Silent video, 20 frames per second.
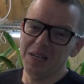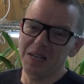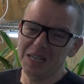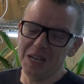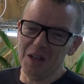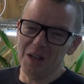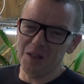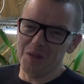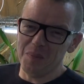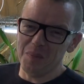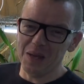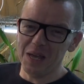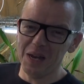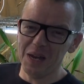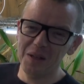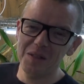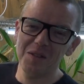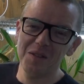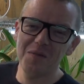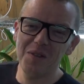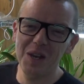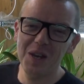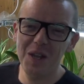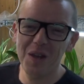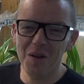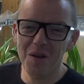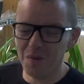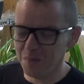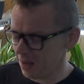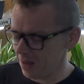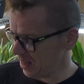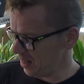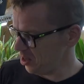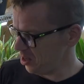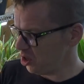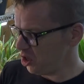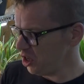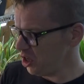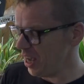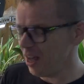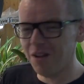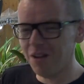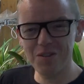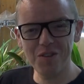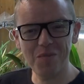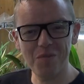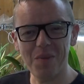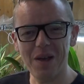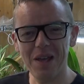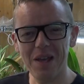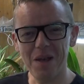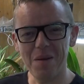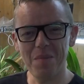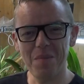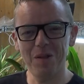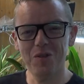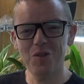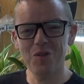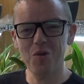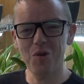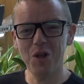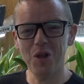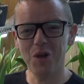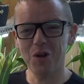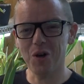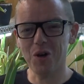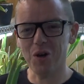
basically at the beginning of the video, back at the shells of my uh, Miltonia